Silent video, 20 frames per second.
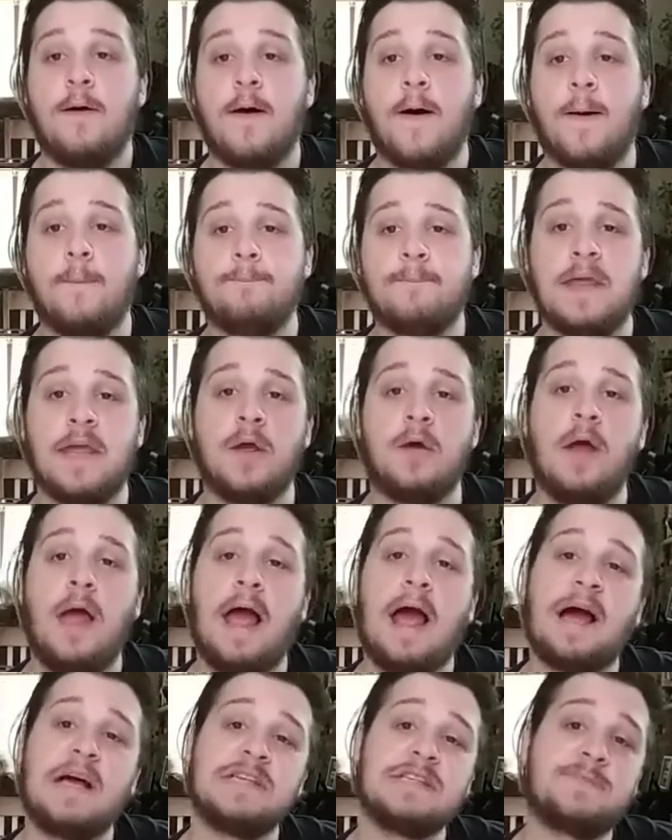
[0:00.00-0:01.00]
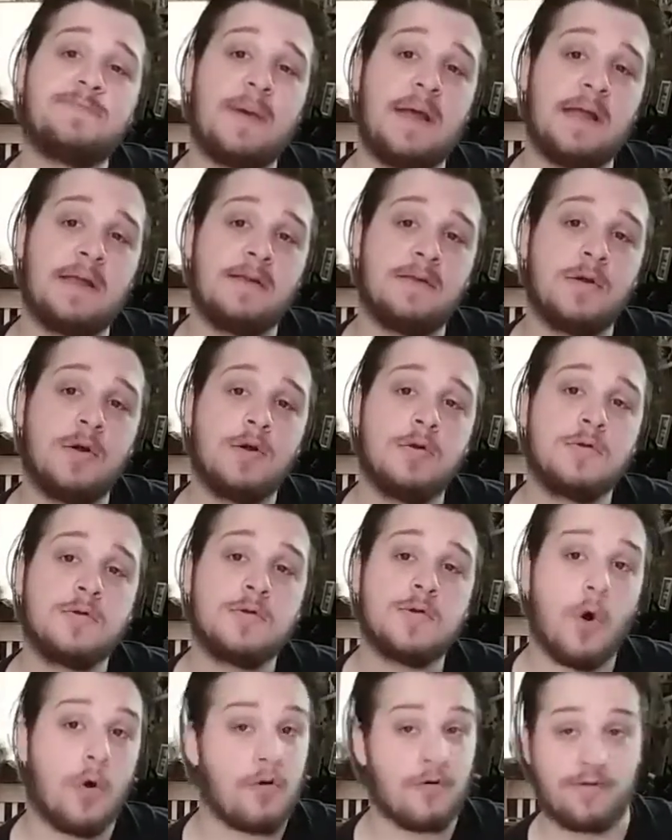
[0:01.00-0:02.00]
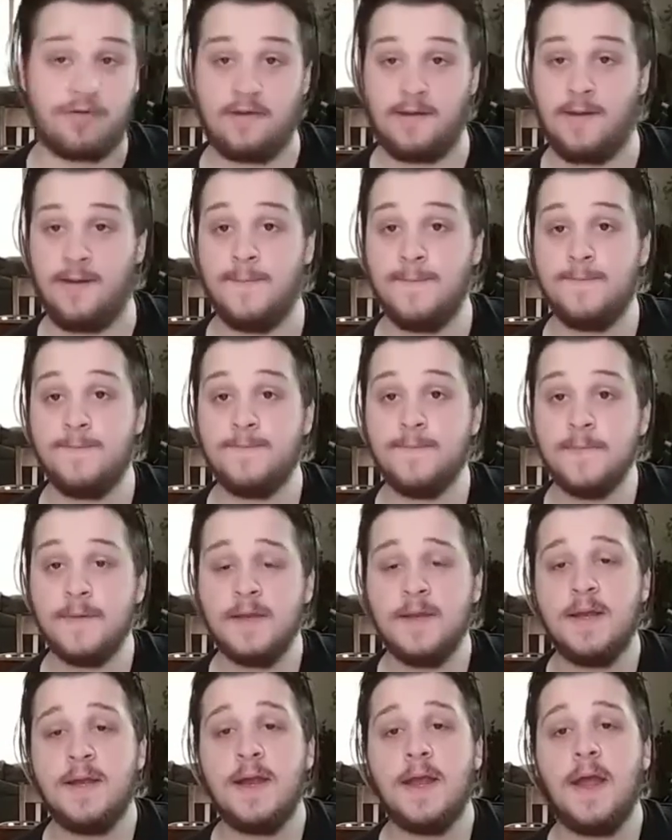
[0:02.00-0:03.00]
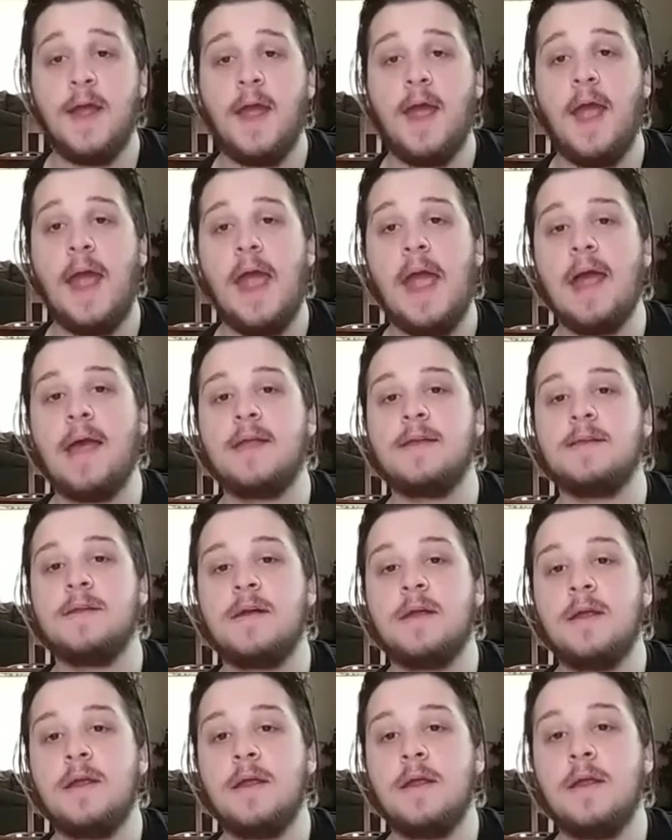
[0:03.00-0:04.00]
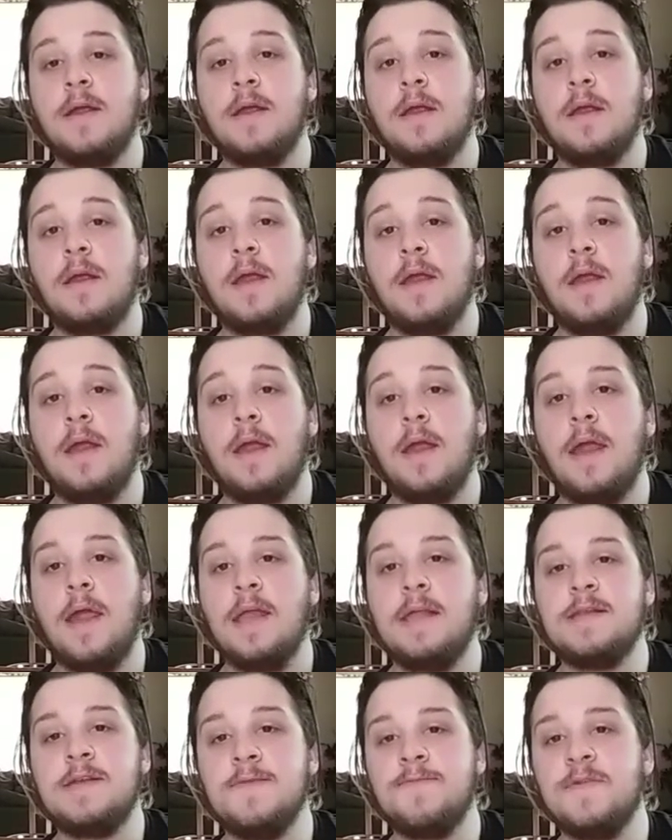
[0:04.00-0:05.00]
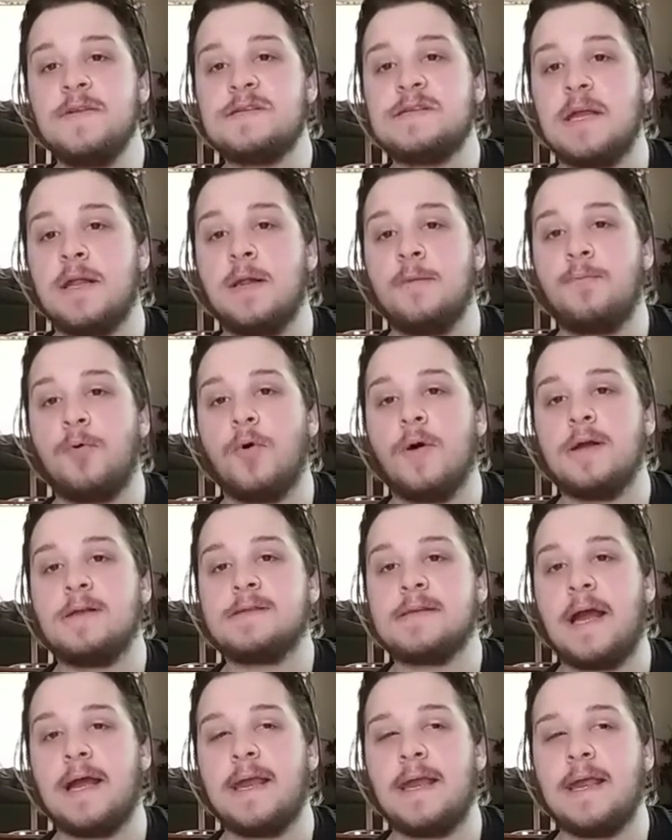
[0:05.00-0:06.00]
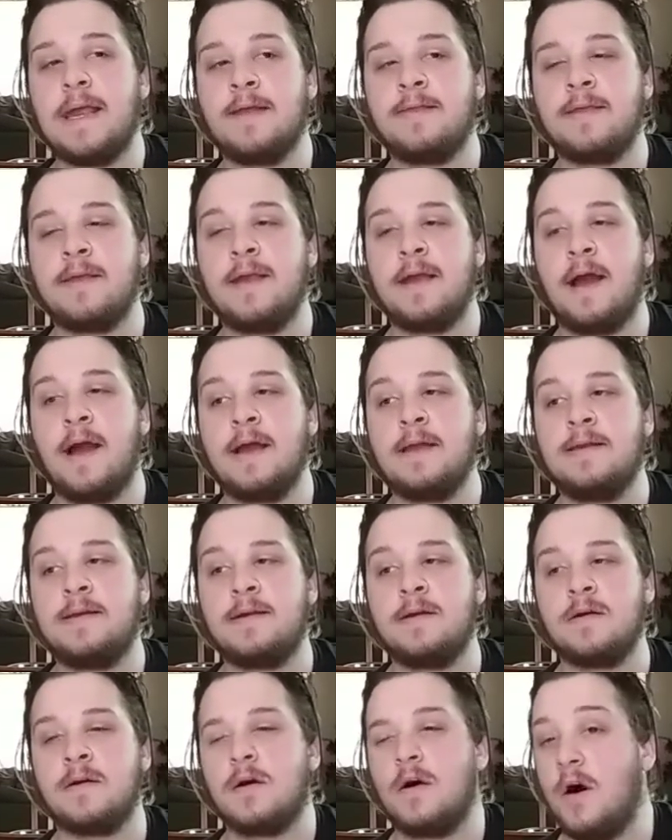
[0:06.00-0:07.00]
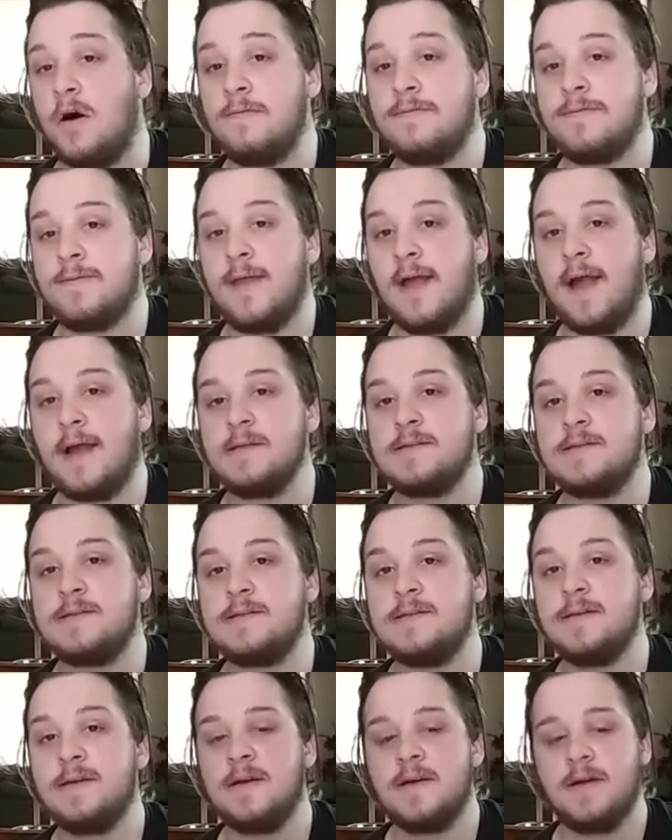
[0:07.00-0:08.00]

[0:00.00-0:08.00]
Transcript: It has been Dorothy. And in different setting points, I can get the idea of that.